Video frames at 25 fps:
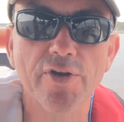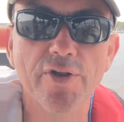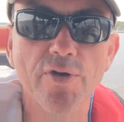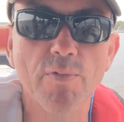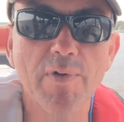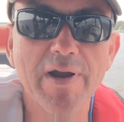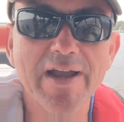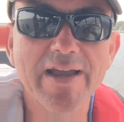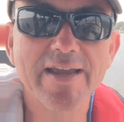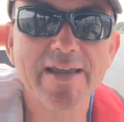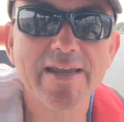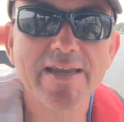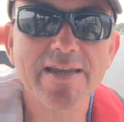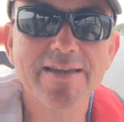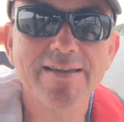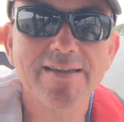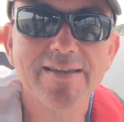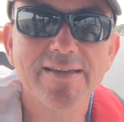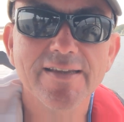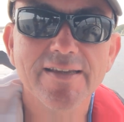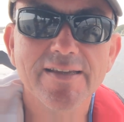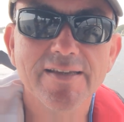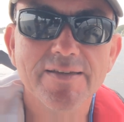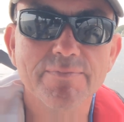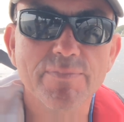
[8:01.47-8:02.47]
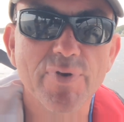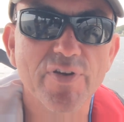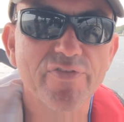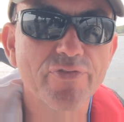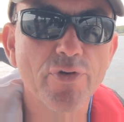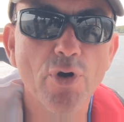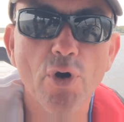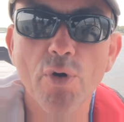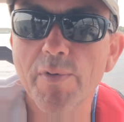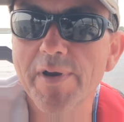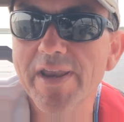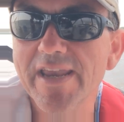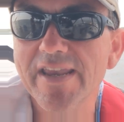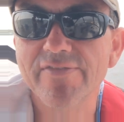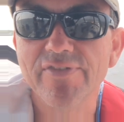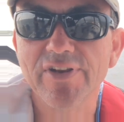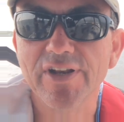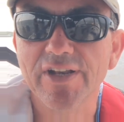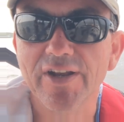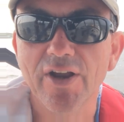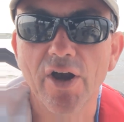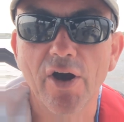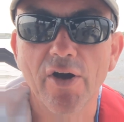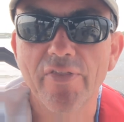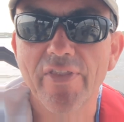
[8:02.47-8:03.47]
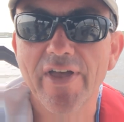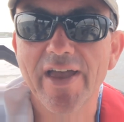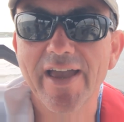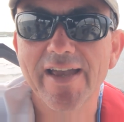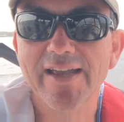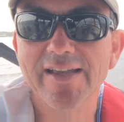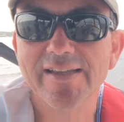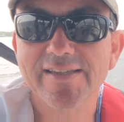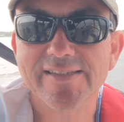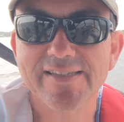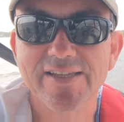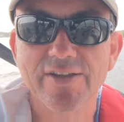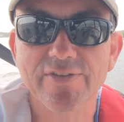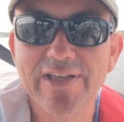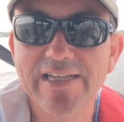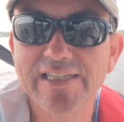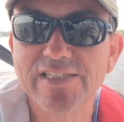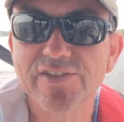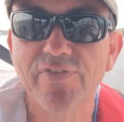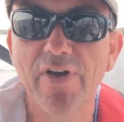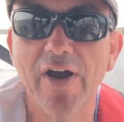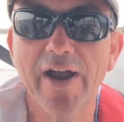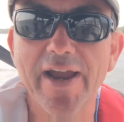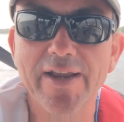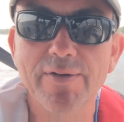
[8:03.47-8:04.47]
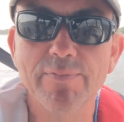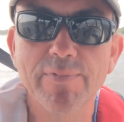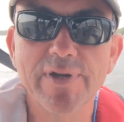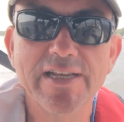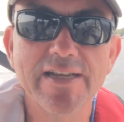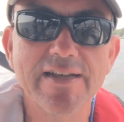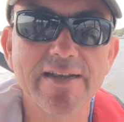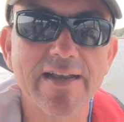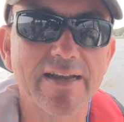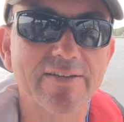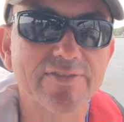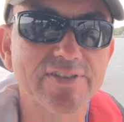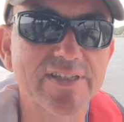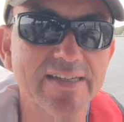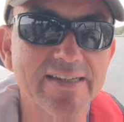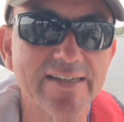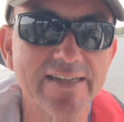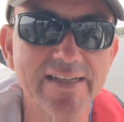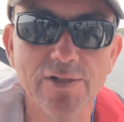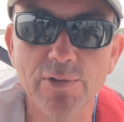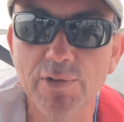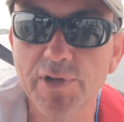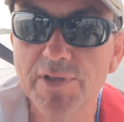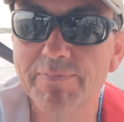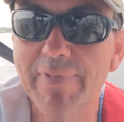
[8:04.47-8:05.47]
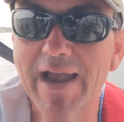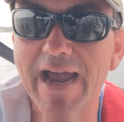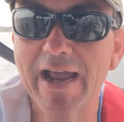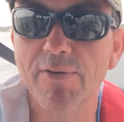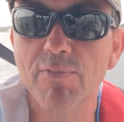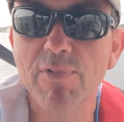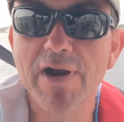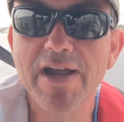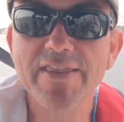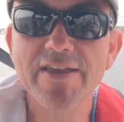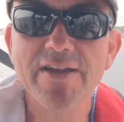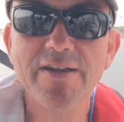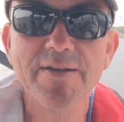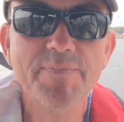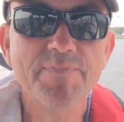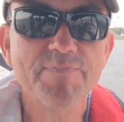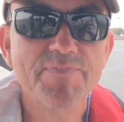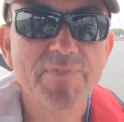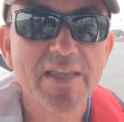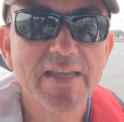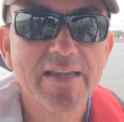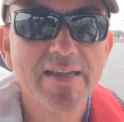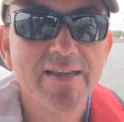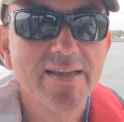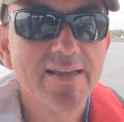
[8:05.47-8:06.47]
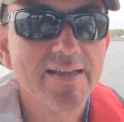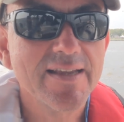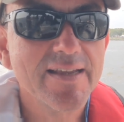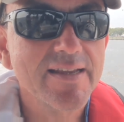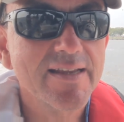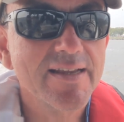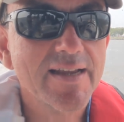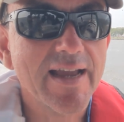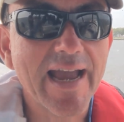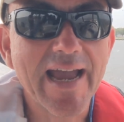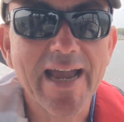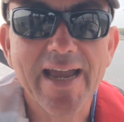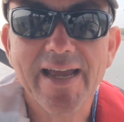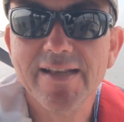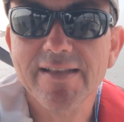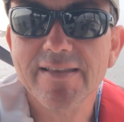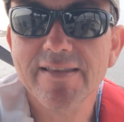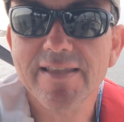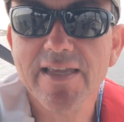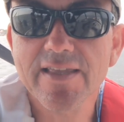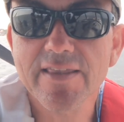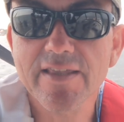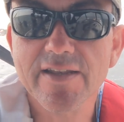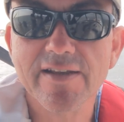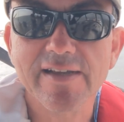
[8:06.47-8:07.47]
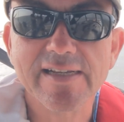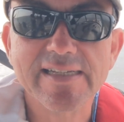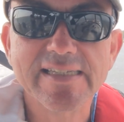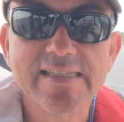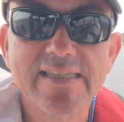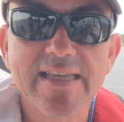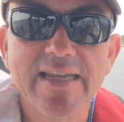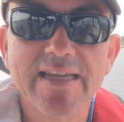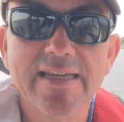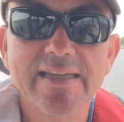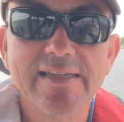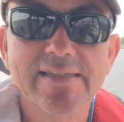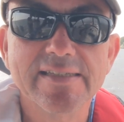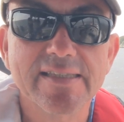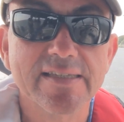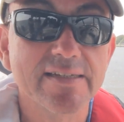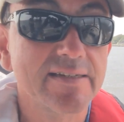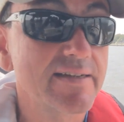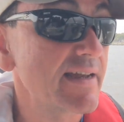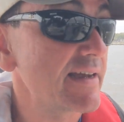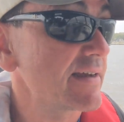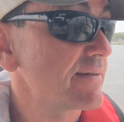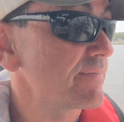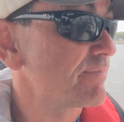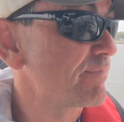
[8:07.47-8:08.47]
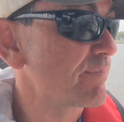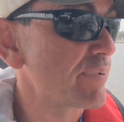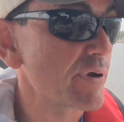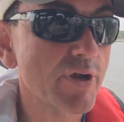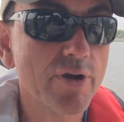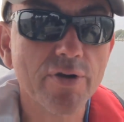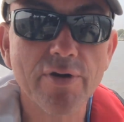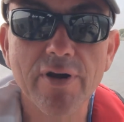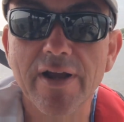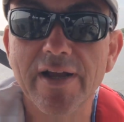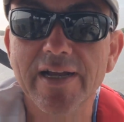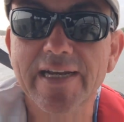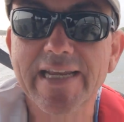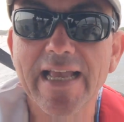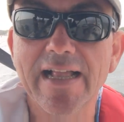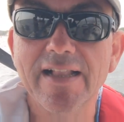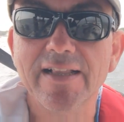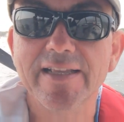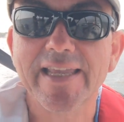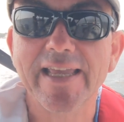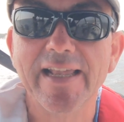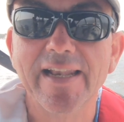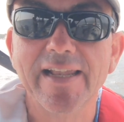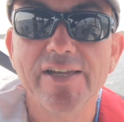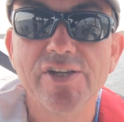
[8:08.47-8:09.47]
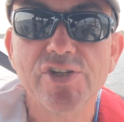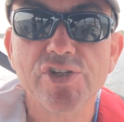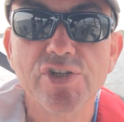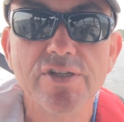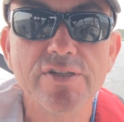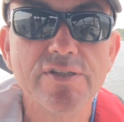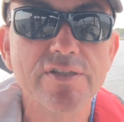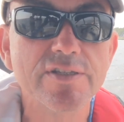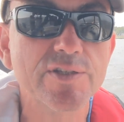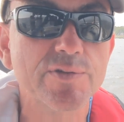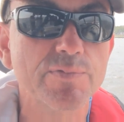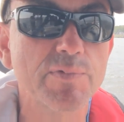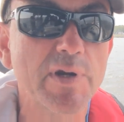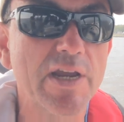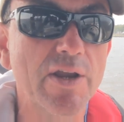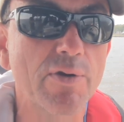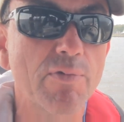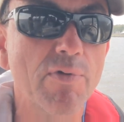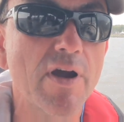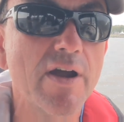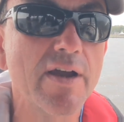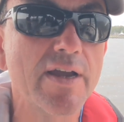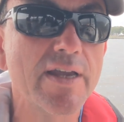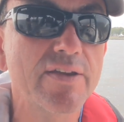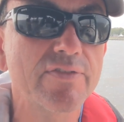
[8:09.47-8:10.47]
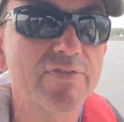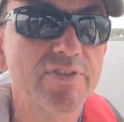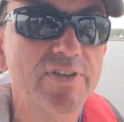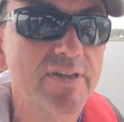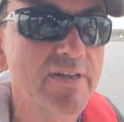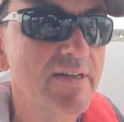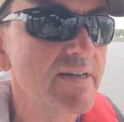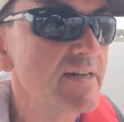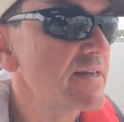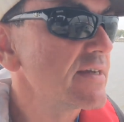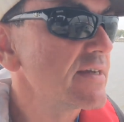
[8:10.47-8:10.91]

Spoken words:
gone away before we even got there, so that's fine. We didn't have to deal with bad weather. And the other nice thing is that per our calculations, we arrived